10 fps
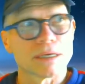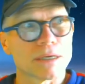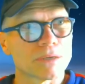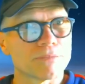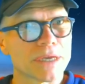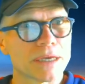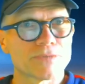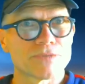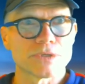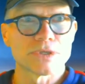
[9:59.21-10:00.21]
and
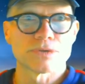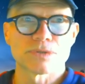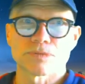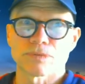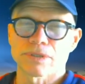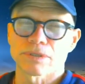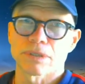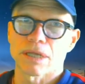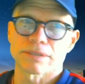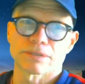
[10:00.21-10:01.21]
for use with
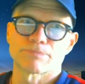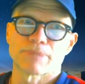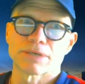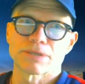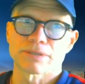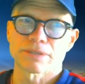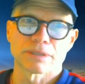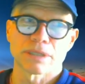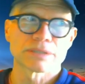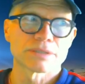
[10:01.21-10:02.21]
lots of patients in
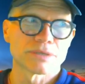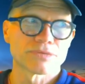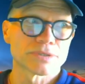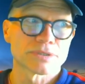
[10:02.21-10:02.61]
lots of different